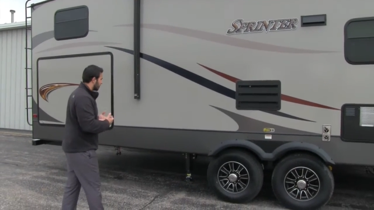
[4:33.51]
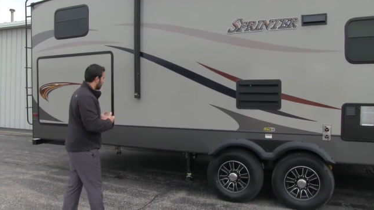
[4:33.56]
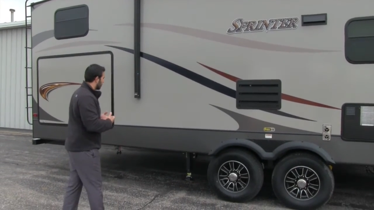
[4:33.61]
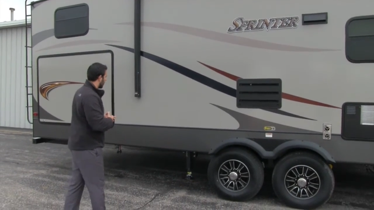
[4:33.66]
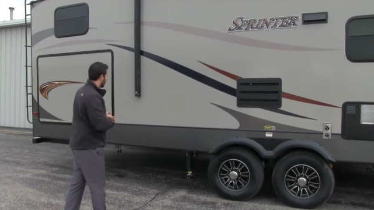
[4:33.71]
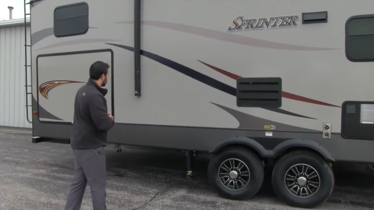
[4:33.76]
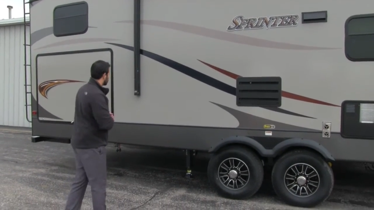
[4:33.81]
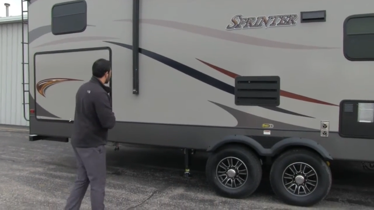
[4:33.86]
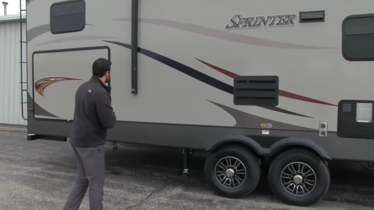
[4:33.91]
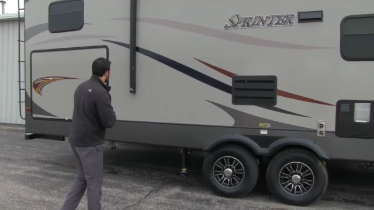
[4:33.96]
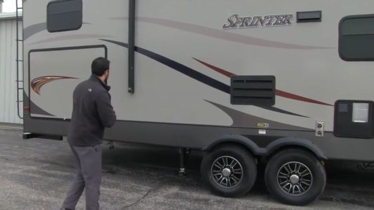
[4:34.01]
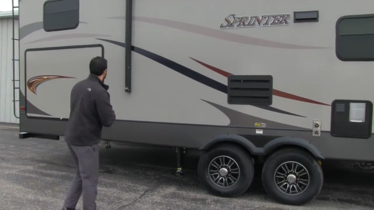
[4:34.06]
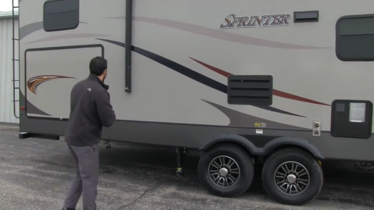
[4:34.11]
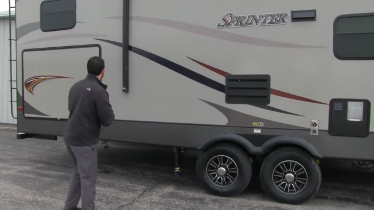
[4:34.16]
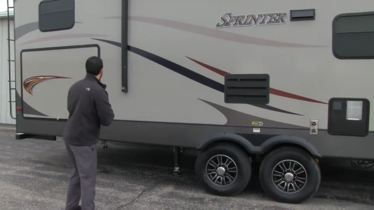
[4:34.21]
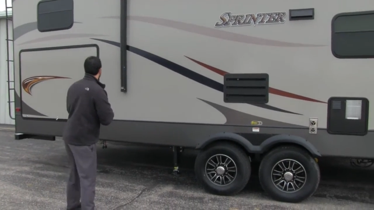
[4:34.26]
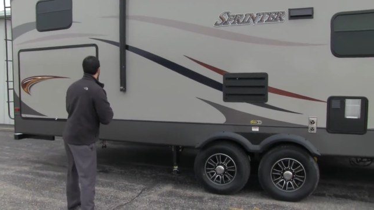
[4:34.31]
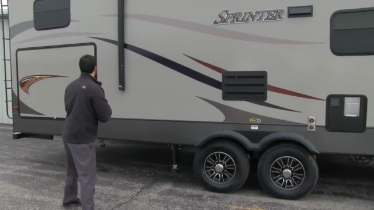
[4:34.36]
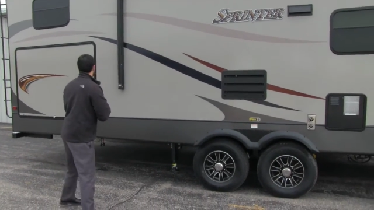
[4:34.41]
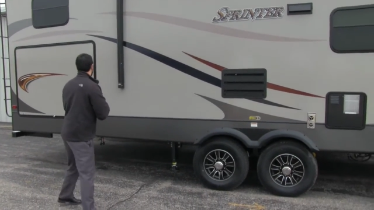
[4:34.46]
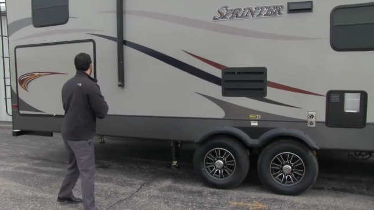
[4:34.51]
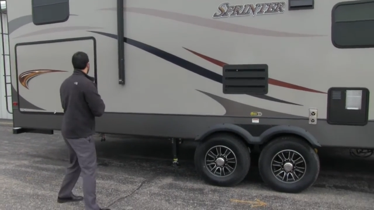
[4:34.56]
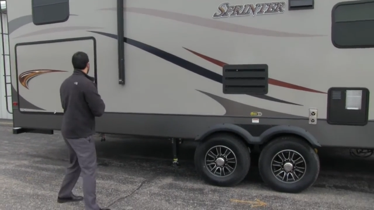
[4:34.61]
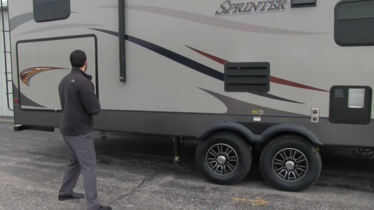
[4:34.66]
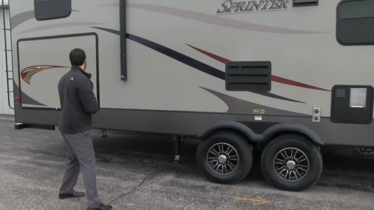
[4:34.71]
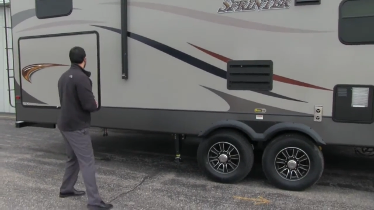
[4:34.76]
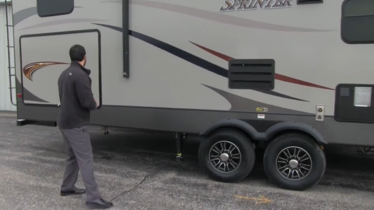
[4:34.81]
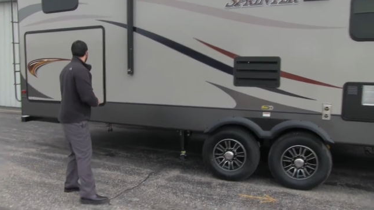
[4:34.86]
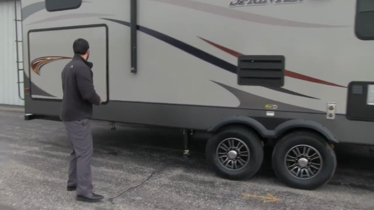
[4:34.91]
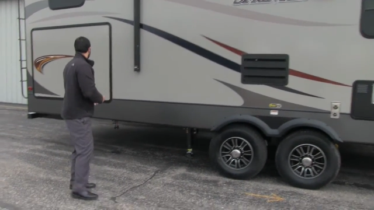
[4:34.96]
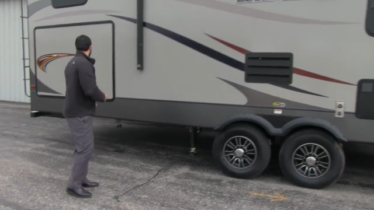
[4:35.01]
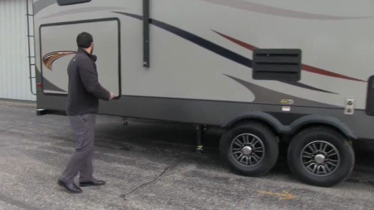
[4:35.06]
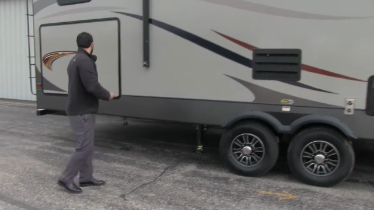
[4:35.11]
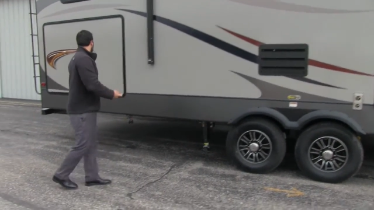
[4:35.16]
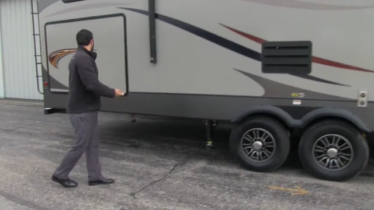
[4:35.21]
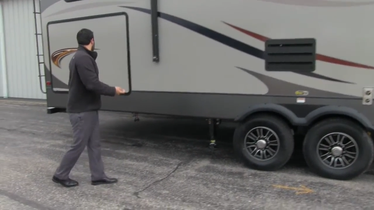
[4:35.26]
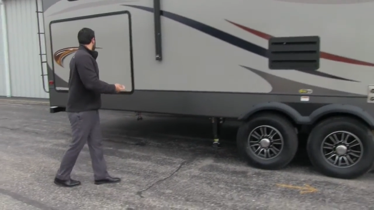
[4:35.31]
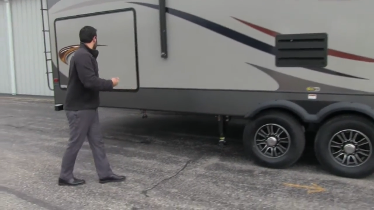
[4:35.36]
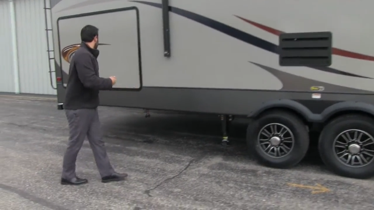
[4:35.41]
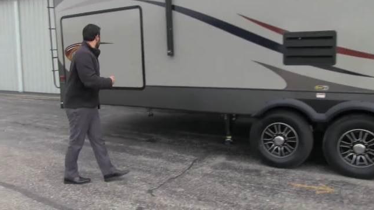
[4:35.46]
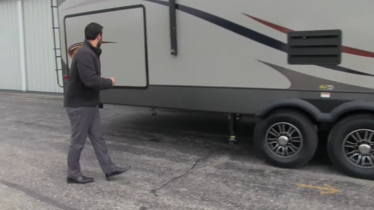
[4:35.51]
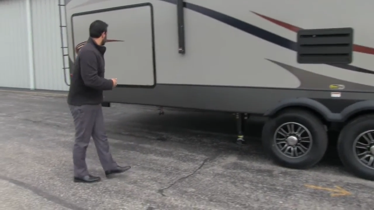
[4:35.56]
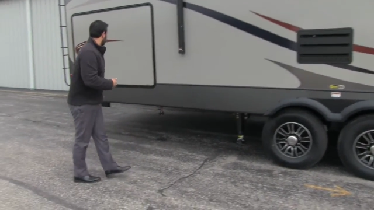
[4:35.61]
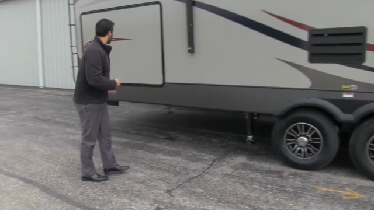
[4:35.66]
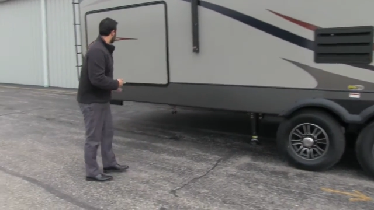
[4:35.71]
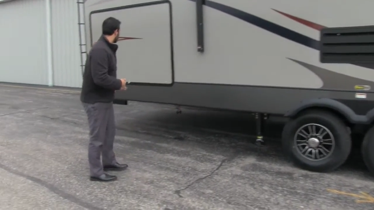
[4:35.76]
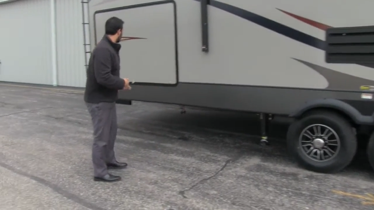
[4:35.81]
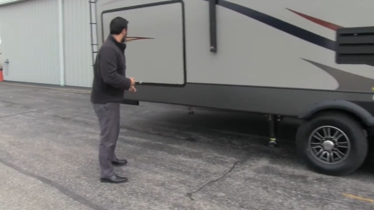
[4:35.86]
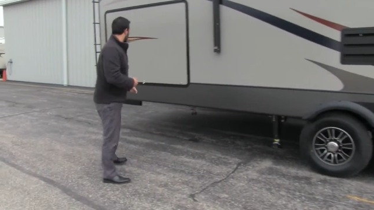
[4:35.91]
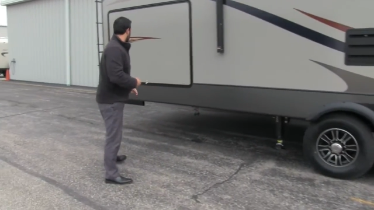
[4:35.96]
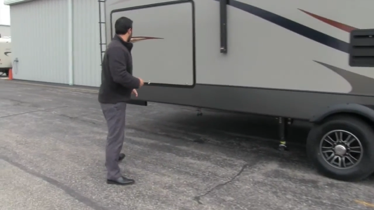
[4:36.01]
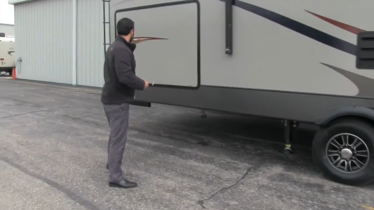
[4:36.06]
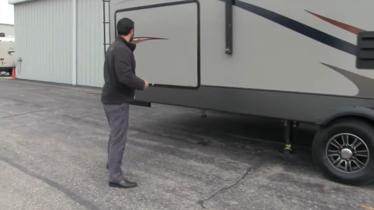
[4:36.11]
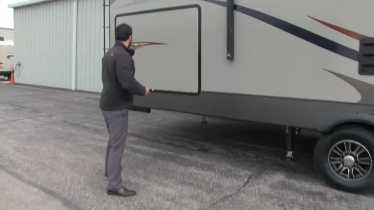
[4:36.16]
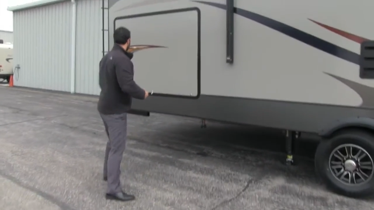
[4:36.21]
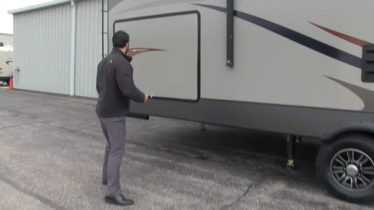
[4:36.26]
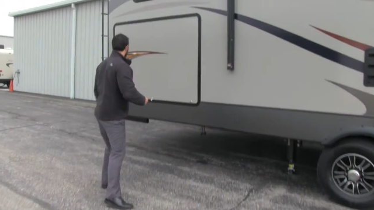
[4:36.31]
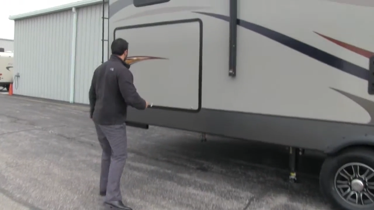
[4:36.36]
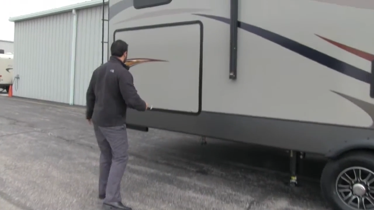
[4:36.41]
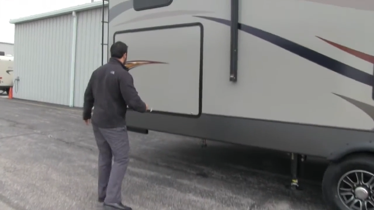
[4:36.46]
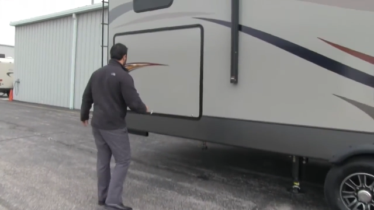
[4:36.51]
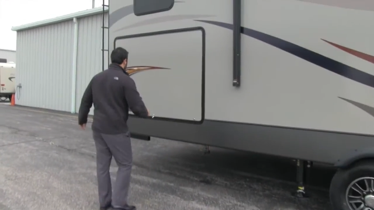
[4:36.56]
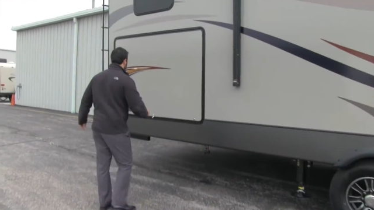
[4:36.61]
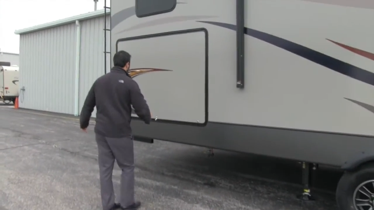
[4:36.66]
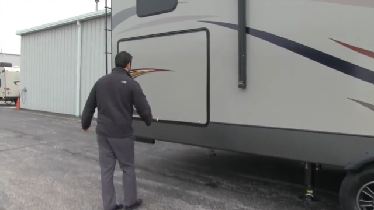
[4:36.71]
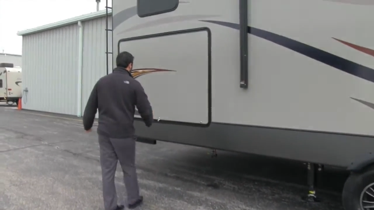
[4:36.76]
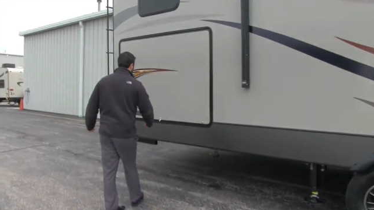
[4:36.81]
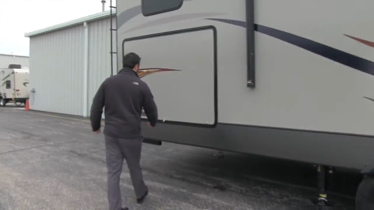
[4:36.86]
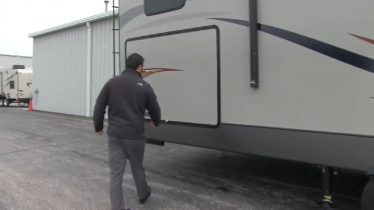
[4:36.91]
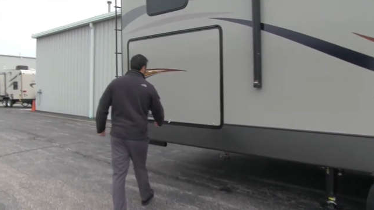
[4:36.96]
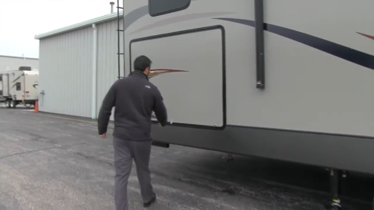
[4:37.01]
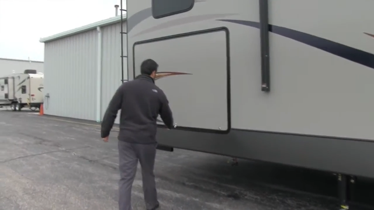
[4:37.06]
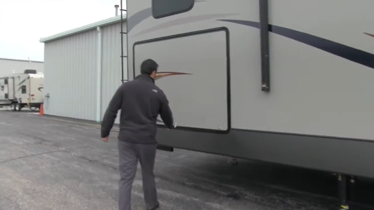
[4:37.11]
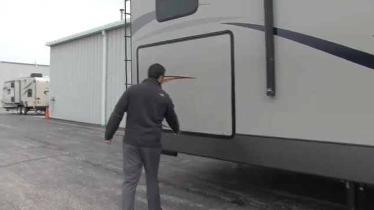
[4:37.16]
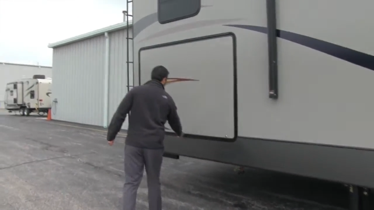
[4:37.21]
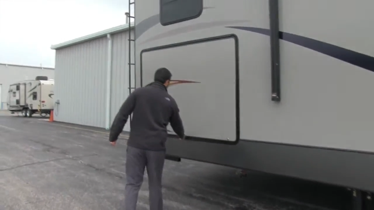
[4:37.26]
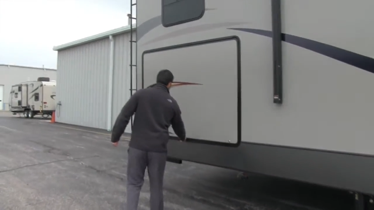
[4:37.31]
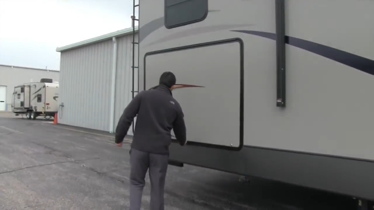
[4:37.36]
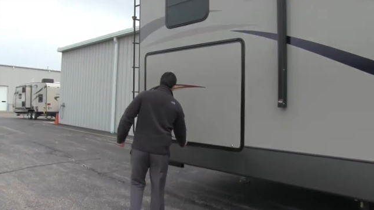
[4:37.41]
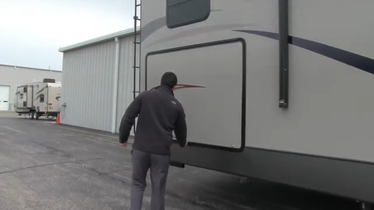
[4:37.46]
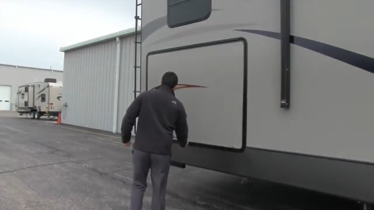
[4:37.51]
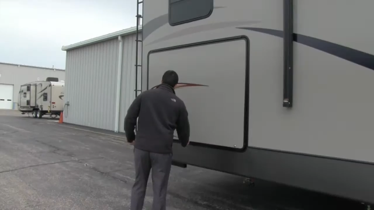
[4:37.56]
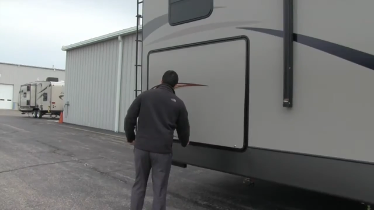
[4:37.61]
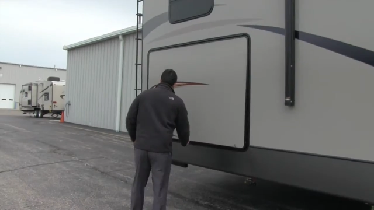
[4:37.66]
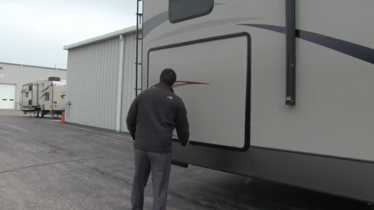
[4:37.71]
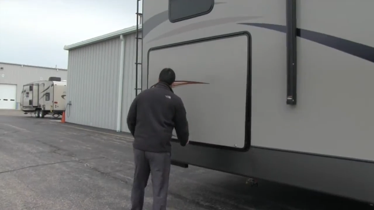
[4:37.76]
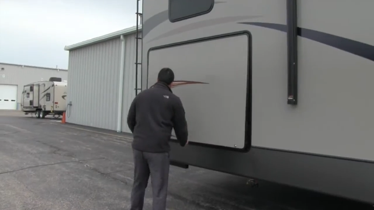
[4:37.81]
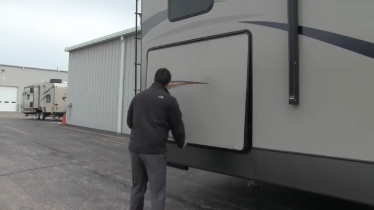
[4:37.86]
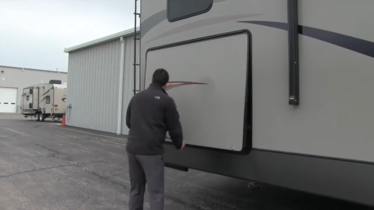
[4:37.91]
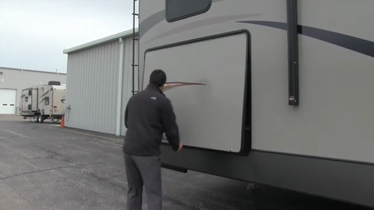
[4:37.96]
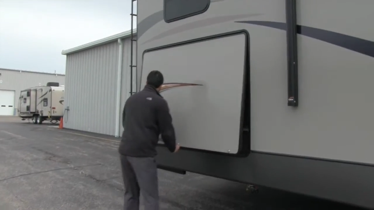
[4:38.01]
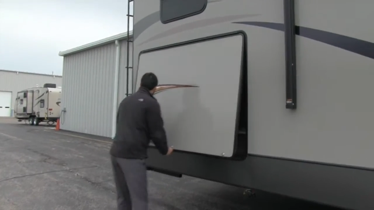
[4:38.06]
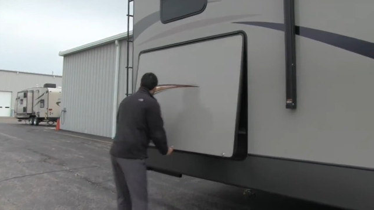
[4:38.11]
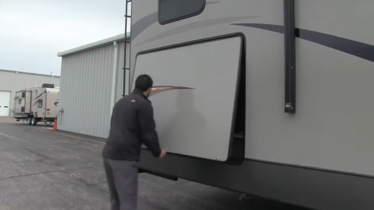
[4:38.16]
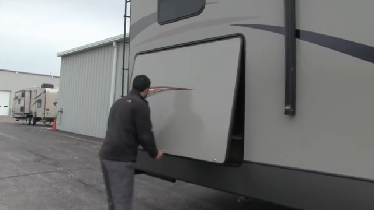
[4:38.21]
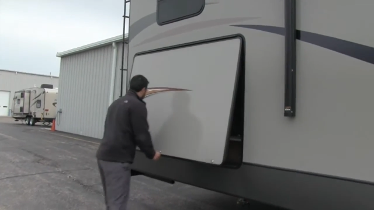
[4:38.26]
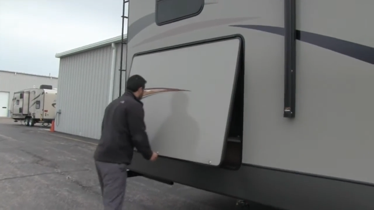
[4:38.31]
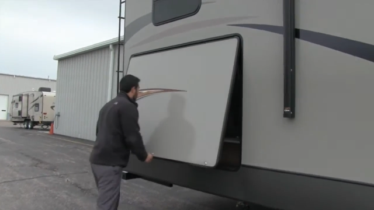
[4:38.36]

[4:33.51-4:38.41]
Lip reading: Nobody's mouth can be seen.